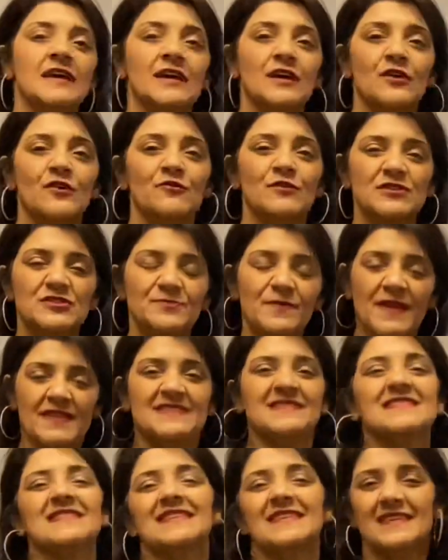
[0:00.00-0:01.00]
which meant
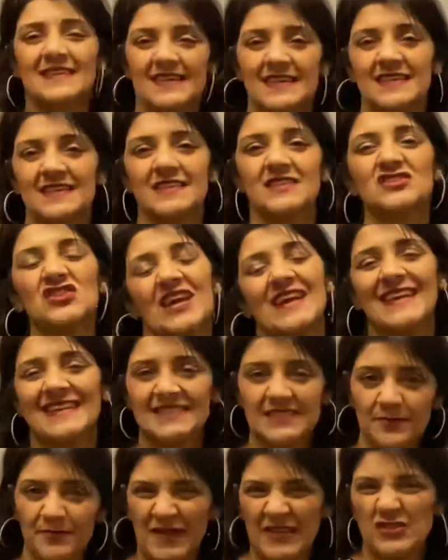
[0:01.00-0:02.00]
the jacket's a
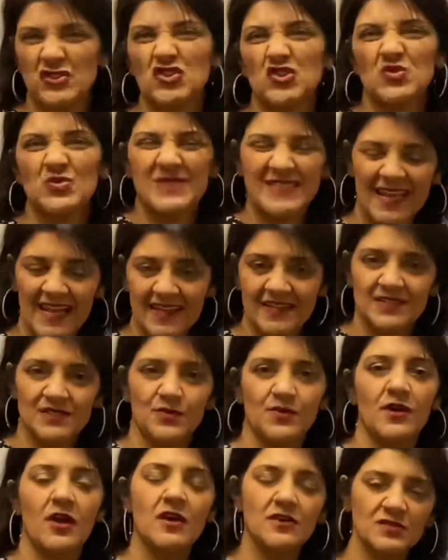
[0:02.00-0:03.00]
bit too tight, so I
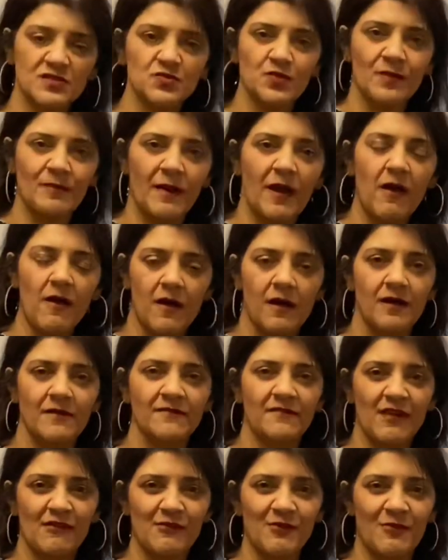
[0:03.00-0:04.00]
can't swing my arm
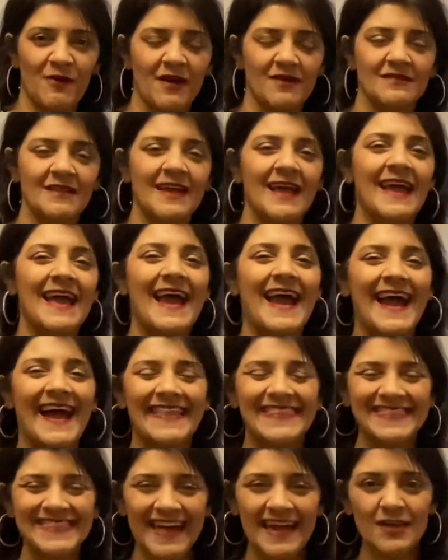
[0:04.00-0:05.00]
very well. And
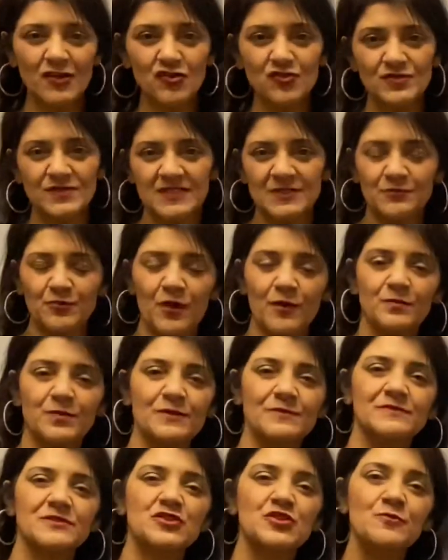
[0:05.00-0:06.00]
that causes
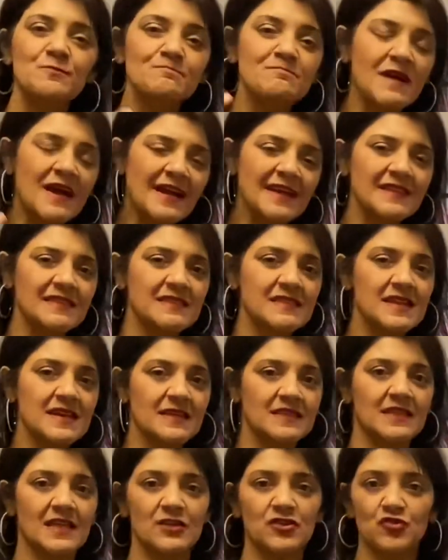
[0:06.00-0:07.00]
problems. You might think
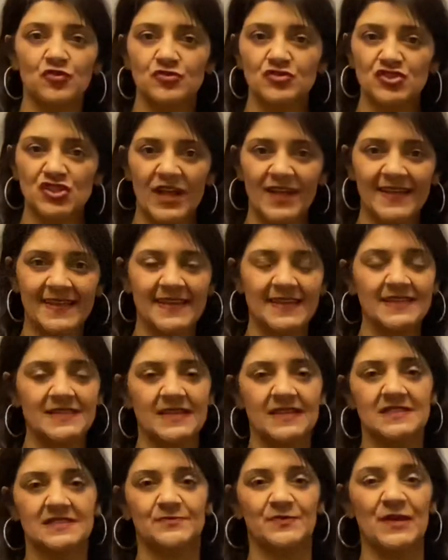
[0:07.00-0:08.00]
that your jacket
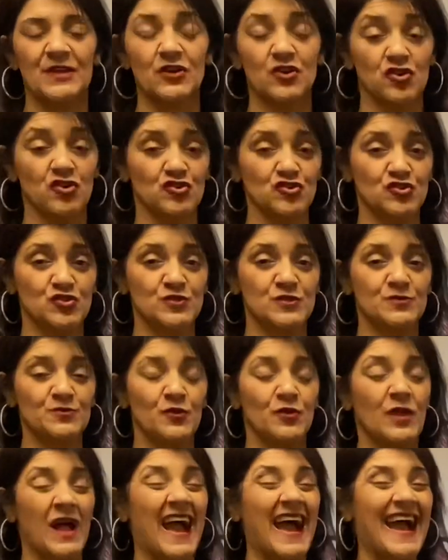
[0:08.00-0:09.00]
has been cut too
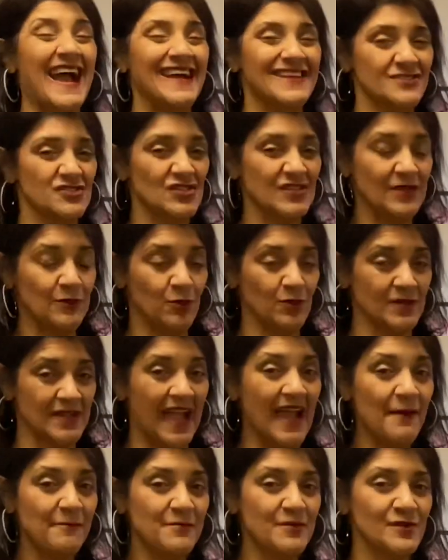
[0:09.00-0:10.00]
small. Actually, what
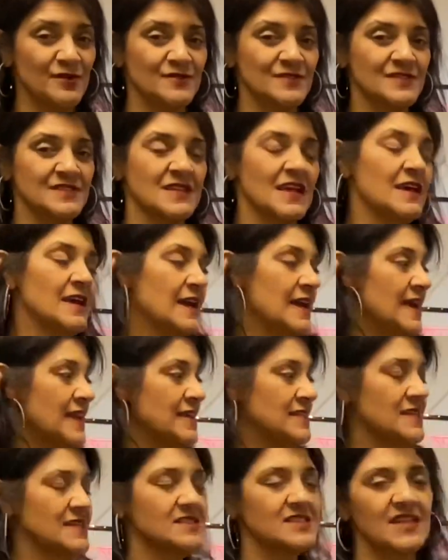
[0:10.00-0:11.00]
happened in
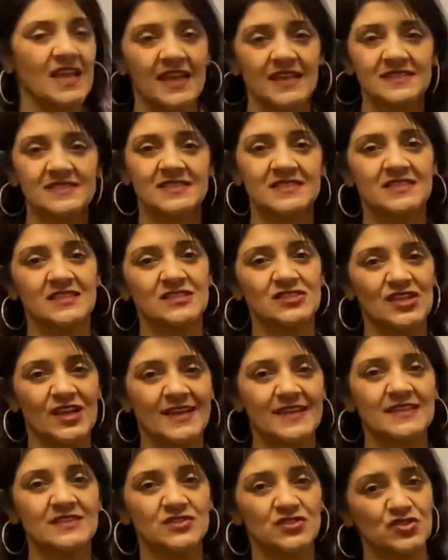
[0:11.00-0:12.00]
this case is the
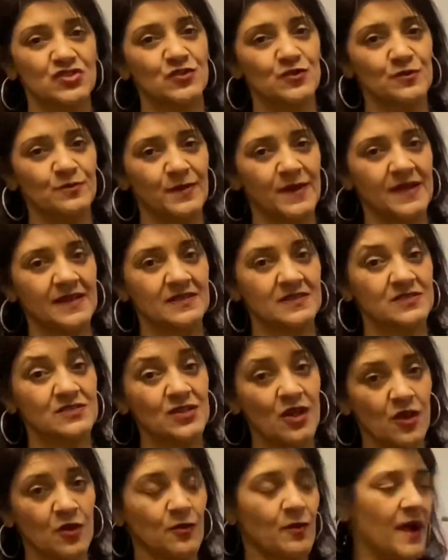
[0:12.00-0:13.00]
jacket's too big.
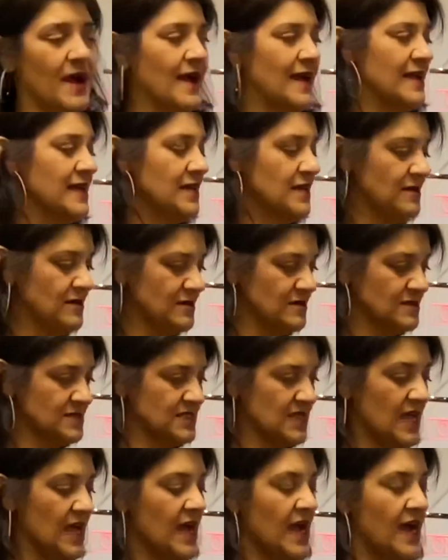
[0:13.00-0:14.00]
So I cut
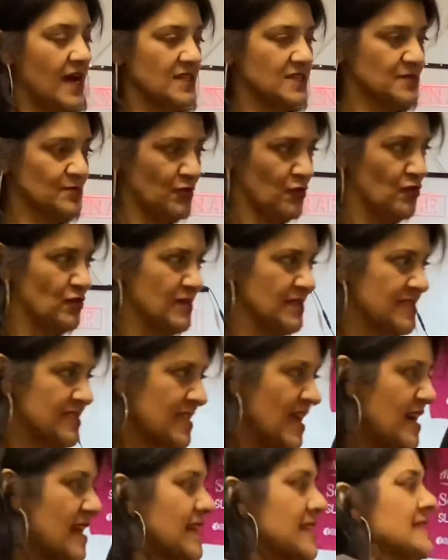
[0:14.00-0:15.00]
a smaller
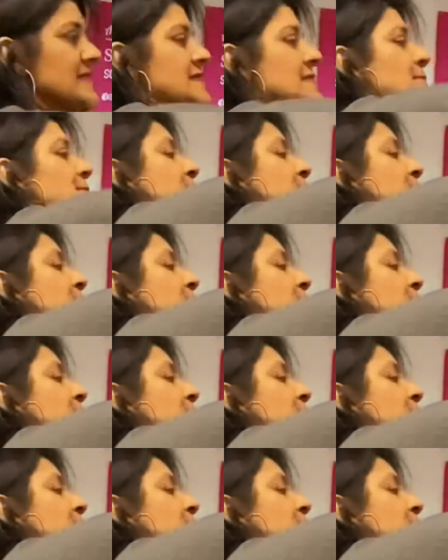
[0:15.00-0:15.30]
size.